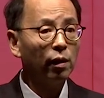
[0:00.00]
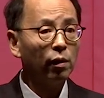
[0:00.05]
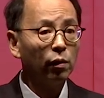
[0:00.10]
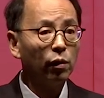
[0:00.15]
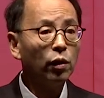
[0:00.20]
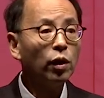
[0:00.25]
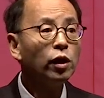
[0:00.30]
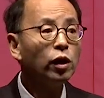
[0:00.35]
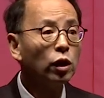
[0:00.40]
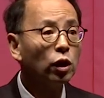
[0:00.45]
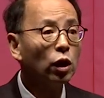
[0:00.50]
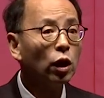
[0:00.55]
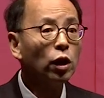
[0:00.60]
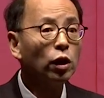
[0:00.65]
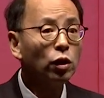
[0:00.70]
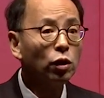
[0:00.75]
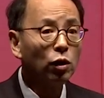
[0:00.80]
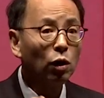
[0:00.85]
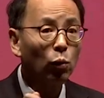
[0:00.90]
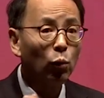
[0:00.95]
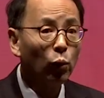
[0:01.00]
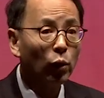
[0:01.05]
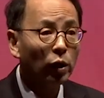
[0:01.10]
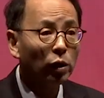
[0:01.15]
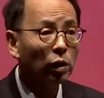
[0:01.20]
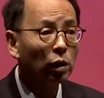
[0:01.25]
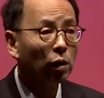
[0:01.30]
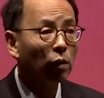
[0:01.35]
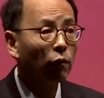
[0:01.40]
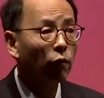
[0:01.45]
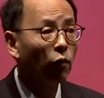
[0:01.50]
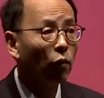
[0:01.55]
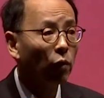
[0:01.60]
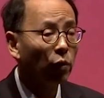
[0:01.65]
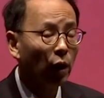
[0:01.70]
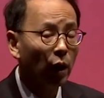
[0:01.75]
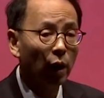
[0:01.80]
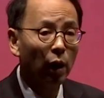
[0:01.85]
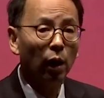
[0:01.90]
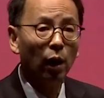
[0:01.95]
This is the reason for
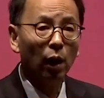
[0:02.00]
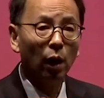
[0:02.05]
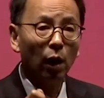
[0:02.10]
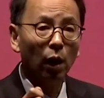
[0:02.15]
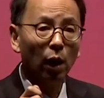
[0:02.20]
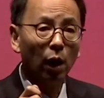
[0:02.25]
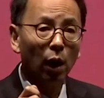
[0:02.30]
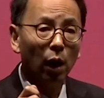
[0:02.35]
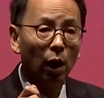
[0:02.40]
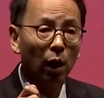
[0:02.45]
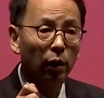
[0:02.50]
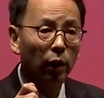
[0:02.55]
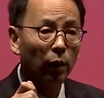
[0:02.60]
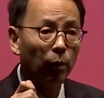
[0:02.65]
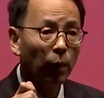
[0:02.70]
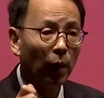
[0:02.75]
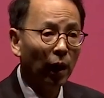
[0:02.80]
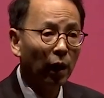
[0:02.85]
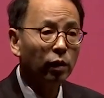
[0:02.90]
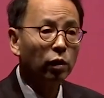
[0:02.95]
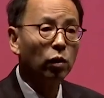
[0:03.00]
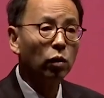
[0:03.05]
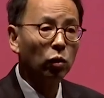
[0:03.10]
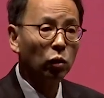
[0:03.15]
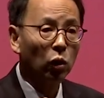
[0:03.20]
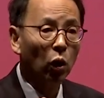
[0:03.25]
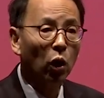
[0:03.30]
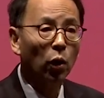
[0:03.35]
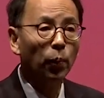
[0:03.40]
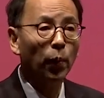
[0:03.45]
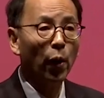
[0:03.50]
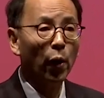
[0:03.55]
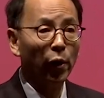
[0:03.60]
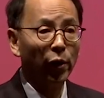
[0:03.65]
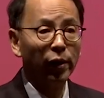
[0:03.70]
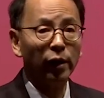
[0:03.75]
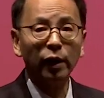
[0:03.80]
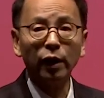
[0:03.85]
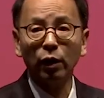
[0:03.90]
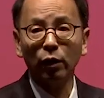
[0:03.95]
the political
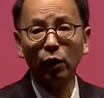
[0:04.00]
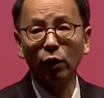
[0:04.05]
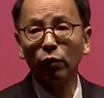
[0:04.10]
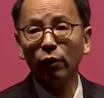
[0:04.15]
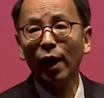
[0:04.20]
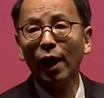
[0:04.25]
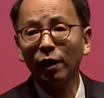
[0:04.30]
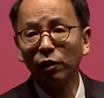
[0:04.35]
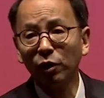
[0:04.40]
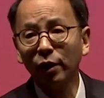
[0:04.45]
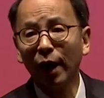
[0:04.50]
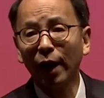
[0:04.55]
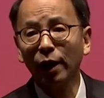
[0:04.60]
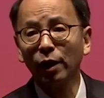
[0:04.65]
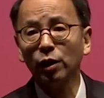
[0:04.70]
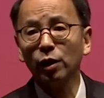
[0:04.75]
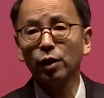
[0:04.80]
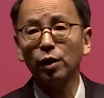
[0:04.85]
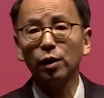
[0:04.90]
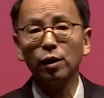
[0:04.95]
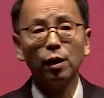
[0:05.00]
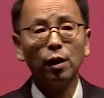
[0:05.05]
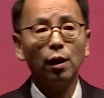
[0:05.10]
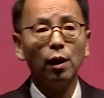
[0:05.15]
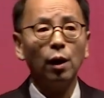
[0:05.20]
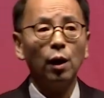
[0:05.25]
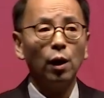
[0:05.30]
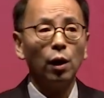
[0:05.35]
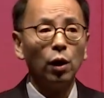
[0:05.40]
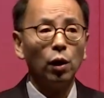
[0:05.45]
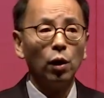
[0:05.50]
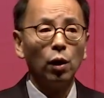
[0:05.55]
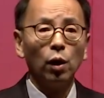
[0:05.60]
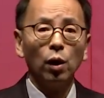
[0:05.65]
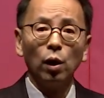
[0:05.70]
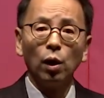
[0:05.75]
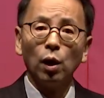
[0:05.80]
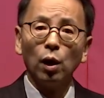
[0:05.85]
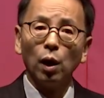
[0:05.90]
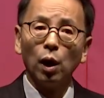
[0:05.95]
turmoil in the United States.
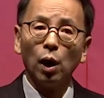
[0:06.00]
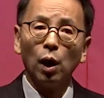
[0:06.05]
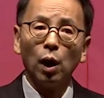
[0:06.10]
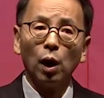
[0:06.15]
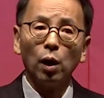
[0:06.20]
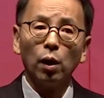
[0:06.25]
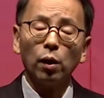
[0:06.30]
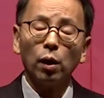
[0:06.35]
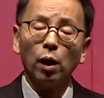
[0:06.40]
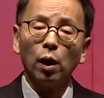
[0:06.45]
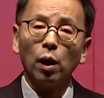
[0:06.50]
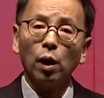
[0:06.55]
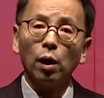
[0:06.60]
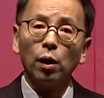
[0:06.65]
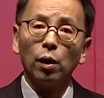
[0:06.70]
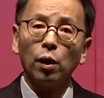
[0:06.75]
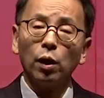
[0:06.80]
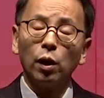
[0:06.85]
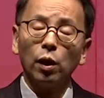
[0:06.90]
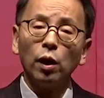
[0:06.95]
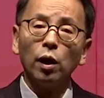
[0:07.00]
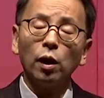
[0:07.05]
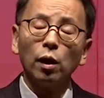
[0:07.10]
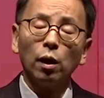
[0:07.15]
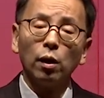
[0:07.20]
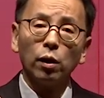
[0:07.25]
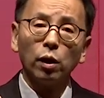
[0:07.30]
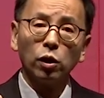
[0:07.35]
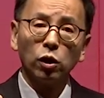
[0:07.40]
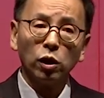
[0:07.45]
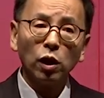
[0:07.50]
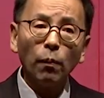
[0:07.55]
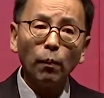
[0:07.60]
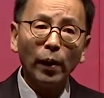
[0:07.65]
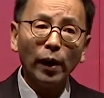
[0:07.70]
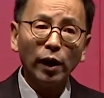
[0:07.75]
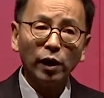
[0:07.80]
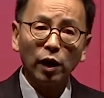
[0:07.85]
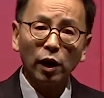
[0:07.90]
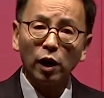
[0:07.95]
The
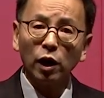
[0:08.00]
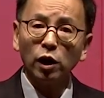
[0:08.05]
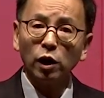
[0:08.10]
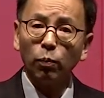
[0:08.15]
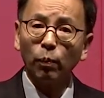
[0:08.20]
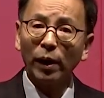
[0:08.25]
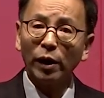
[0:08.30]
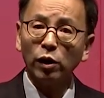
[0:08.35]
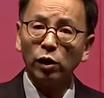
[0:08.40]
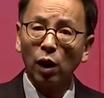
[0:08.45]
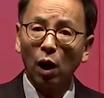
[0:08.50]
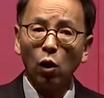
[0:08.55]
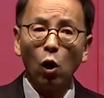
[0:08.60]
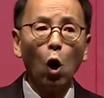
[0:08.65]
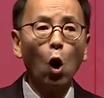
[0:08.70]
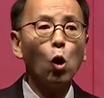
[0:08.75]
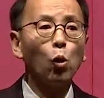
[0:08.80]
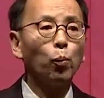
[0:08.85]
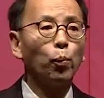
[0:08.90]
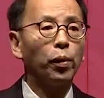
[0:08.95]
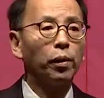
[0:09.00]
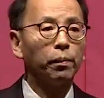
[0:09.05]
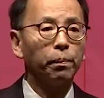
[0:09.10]
stability is based on hope.